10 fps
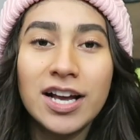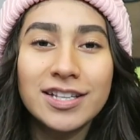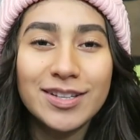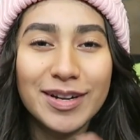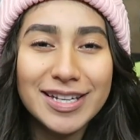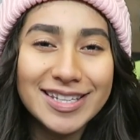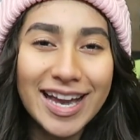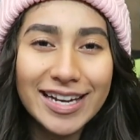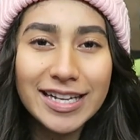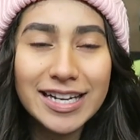So I
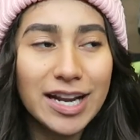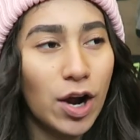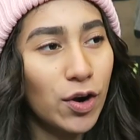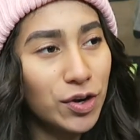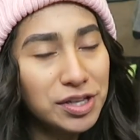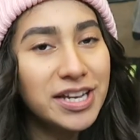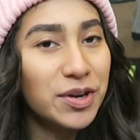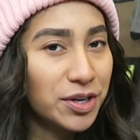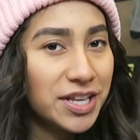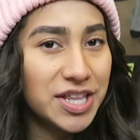decided
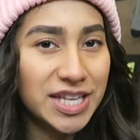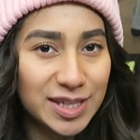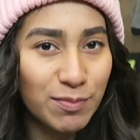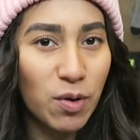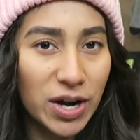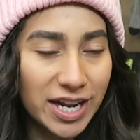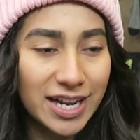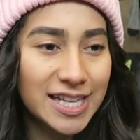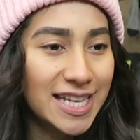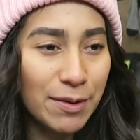early this
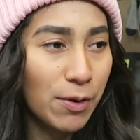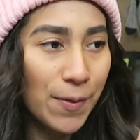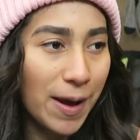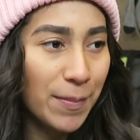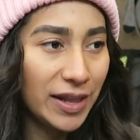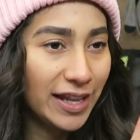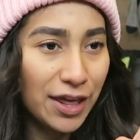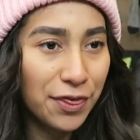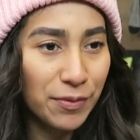morning, because I woke up at like